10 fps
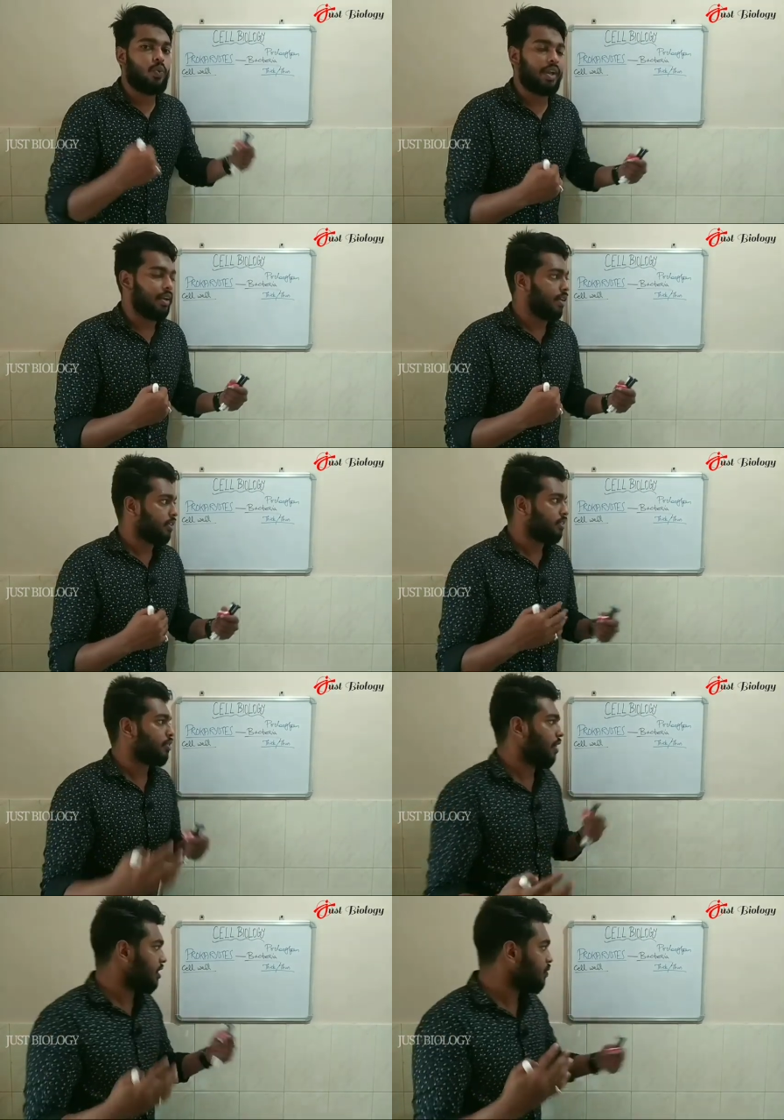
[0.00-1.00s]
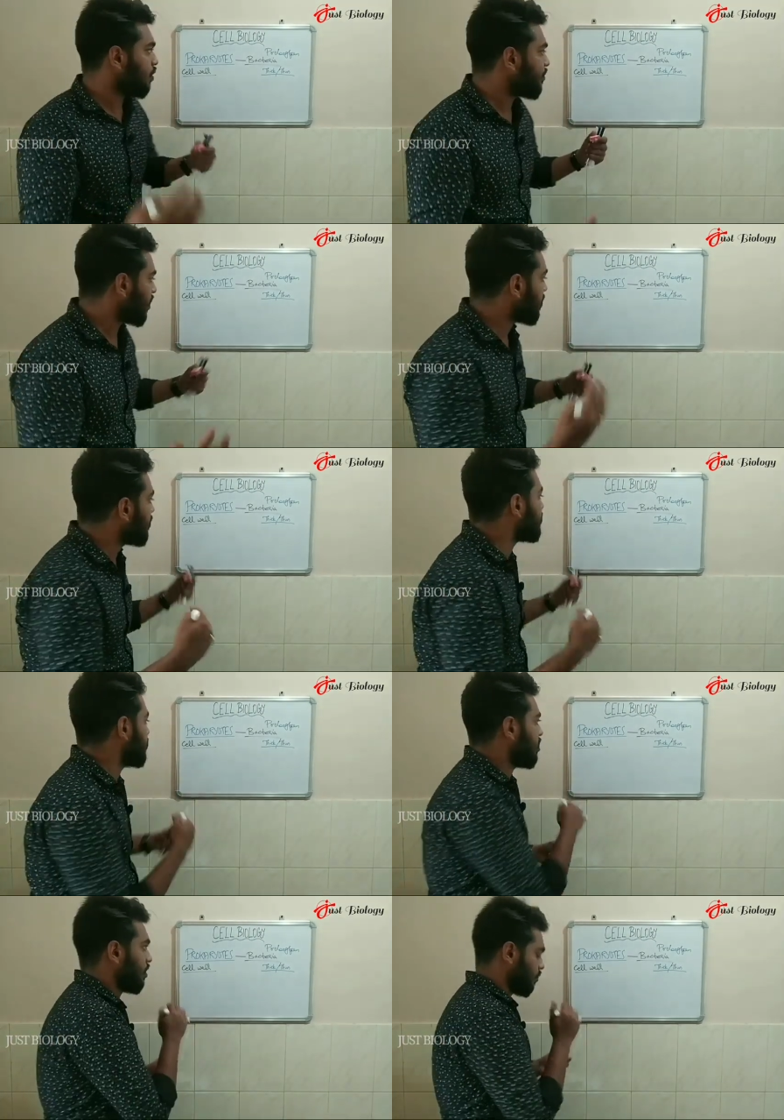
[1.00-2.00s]
when? So that is what we are going to
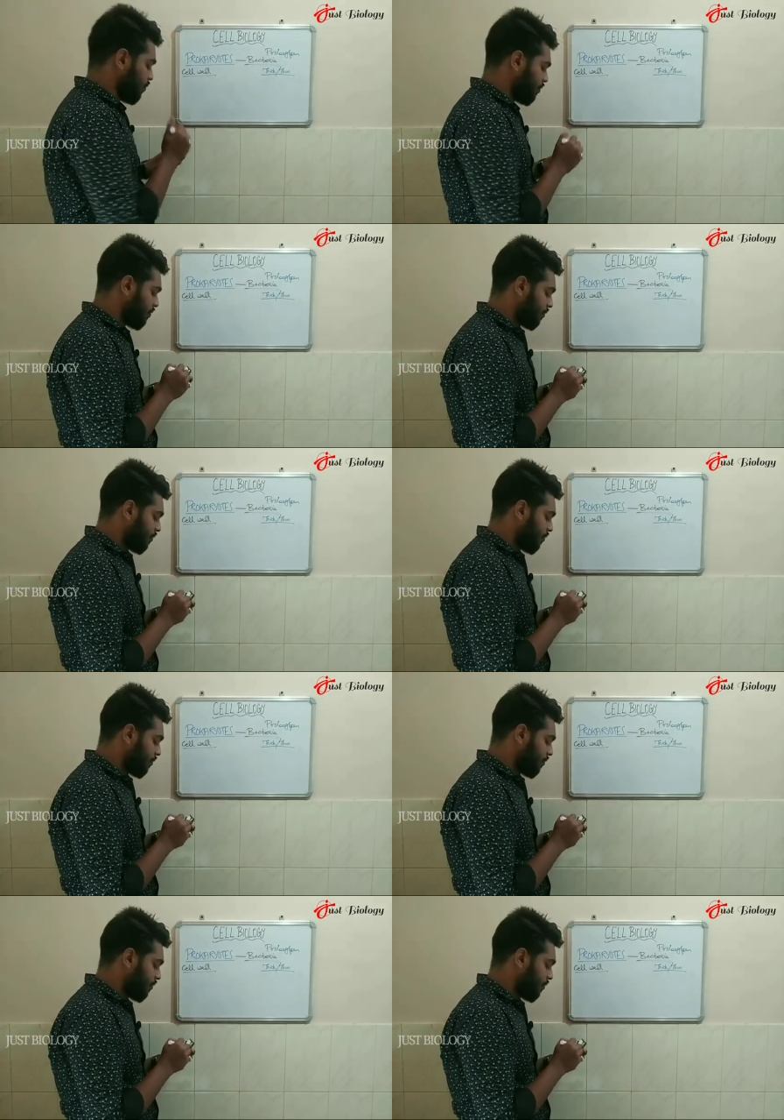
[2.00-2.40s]
see now.